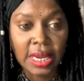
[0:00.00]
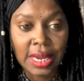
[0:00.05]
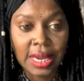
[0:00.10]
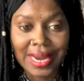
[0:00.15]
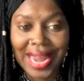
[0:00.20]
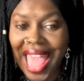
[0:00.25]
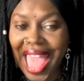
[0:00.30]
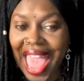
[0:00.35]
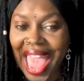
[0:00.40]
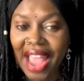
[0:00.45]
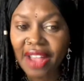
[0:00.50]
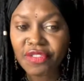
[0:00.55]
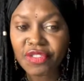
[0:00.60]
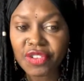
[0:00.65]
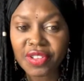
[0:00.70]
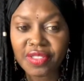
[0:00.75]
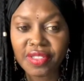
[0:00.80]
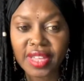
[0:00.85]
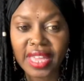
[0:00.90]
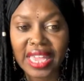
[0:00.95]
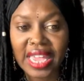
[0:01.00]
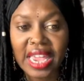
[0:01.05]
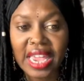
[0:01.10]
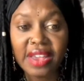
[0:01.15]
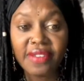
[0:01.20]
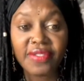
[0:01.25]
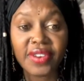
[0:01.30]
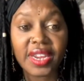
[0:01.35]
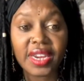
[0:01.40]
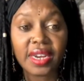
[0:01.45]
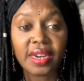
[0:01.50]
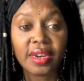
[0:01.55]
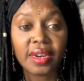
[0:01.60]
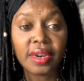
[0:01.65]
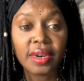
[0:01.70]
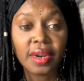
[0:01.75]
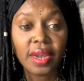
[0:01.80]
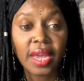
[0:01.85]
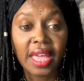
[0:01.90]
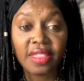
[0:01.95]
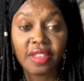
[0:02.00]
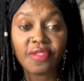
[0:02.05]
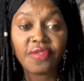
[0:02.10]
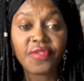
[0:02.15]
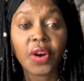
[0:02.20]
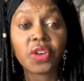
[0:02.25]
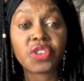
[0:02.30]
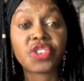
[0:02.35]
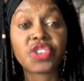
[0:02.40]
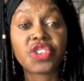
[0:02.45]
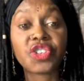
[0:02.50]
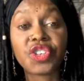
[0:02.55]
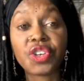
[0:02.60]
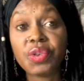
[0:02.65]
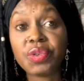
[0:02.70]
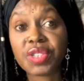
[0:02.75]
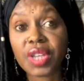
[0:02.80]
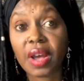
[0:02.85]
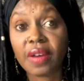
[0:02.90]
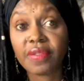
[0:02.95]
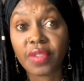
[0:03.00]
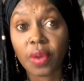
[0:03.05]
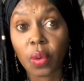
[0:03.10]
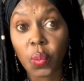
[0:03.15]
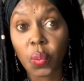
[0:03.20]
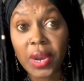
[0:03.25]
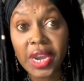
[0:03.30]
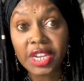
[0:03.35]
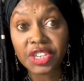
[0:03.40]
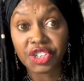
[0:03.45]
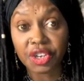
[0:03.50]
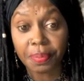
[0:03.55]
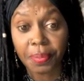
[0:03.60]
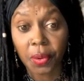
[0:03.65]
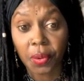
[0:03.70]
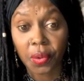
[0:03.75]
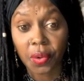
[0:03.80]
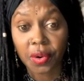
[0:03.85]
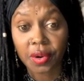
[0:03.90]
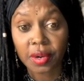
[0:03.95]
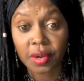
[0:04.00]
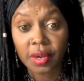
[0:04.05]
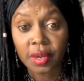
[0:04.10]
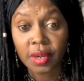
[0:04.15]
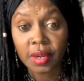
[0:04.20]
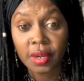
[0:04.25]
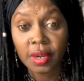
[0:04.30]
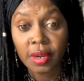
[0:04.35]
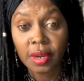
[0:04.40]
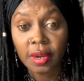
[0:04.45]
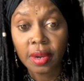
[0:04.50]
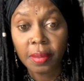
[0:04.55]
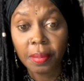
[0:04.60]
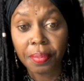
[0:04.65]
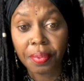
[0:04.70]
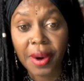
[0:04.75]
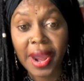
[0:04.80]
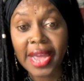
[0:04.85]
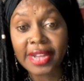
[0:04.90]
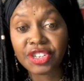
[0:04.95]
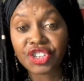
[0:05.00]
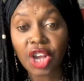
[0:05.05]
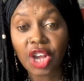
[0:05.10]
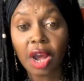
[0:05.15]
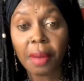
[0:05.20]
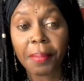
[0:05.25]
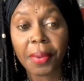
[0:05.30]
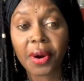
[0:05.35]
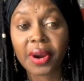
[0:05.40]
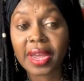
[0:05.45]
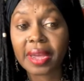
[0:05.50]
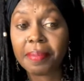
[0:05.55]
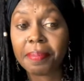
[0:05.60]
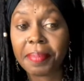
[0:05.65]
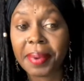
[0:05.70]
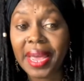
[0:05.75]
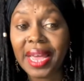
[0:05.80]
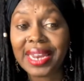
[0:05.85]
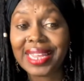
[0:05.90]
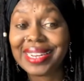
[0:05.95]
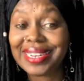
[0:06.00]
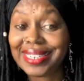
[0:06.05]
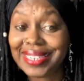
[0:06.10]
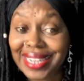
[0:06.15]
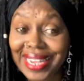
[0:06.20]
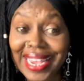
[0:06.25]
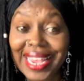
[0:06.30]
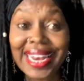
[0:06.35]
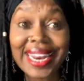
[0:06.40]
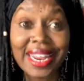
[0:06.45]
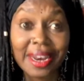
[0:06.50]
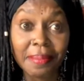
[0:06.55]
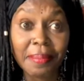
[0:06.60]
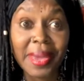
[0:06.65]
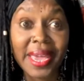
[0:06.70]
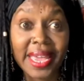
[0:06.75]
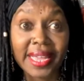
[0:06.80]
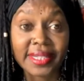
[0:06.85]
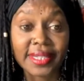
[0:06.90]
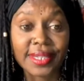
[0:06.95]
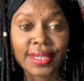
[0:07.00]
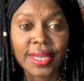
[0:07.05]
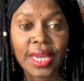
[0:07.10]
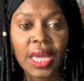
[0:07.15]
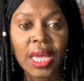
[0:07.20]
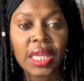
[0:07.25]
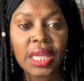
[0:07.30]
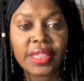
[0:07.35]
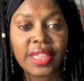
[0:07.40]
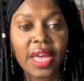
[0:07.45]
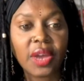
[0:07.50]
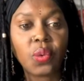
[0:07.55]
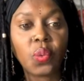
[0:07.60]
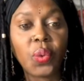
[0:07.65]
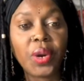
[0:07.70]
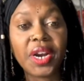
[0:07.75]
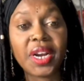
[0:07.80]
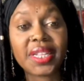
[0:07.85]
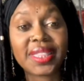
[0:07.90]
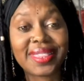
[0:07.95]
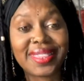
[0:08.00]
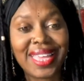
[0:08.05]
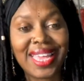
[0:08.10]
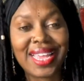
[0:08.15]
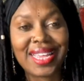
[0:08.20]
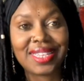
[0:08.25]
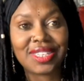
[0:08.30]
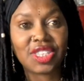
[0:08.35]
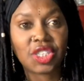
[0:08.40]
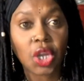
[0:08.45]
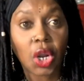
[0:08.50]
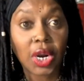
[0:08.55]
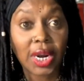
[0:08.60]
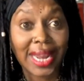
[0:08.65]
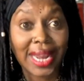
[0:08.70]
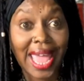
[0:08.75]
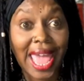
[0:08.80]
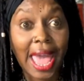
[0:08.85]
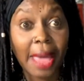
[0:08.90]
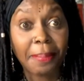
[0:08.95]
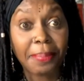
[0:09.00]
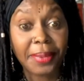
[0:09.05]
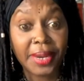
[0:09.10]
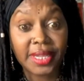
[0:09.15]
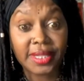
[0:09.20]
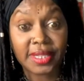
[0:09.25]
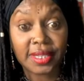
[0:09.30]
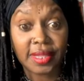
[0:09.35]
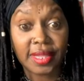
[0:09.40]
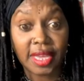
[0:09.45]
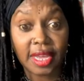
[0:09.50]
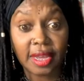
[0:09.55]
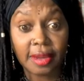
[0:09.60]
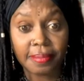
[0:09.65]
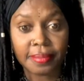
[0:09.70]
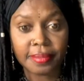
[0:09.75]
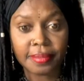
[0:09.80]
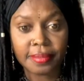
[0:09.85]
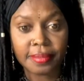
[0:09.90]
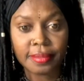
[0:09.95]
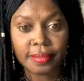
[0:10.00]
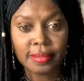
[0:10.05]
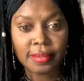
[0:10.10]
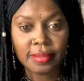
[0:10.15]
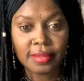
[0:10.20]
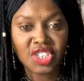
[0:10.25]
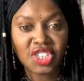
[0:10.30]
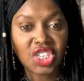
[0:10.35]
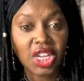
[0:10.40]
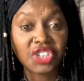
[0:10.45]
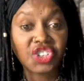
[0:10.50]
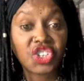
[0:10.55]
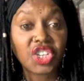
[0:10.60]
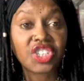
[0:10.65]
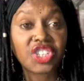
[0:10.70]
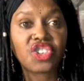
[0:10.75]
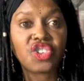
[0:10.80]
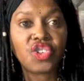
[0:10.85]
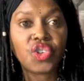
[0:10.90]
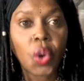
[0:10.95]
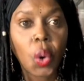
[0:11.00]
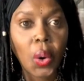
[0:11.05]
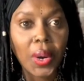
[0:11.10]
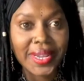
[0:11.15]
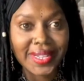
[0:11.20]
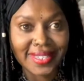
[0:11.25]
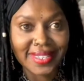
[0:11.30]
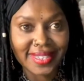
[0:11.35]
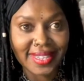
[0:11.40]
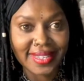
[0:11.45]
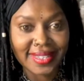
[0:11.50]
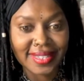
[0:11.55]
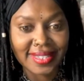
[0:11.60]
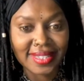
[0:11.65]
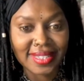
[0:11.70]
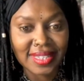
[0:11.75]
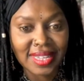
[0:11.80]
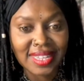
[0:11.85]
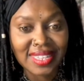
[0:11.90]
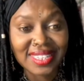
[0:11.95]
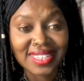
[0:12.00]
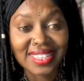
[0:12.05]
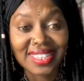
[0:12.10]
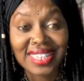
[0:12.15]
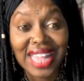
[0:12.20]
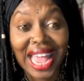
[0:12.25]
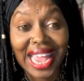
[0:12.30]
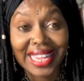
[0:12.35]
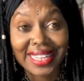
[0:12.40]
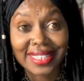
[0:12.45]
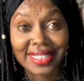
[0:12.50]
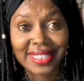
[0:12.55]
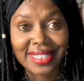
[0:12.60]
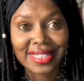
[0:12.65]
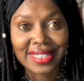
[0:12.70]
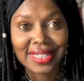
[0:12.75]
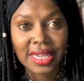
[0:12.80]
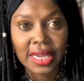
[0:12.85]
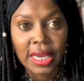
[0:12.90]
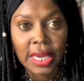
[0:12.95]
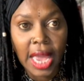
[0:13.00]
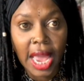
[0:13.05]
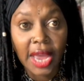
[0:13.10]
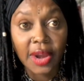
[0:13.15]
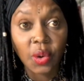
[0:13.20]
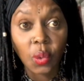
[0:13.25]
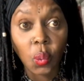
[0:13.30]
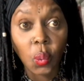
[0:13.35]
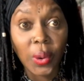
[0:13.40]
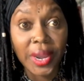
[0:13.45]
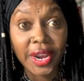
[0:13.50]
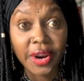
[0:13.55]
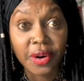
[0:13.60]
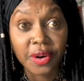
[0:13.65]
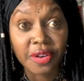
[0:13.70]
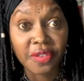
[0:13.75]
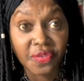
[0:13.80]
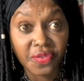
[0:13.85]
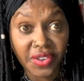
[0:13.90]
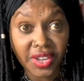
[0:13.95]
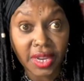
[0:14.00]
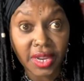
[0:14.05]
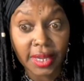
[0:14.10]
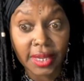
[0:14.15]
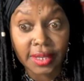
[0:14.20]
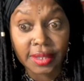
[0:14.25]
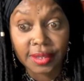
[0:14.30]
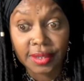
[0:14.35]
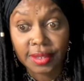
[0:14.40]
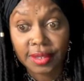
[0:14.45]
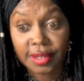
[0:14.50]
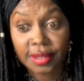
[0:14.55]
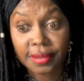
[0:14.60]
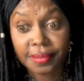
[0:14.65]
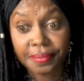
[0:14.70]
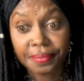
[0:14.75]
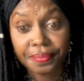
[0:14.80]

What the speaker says: Now, after the evening and the first use of the Ouija board, Bradshaw, Burke, and Belly did admit that weird things started happening to them, such as noises, sights, and weird feelings.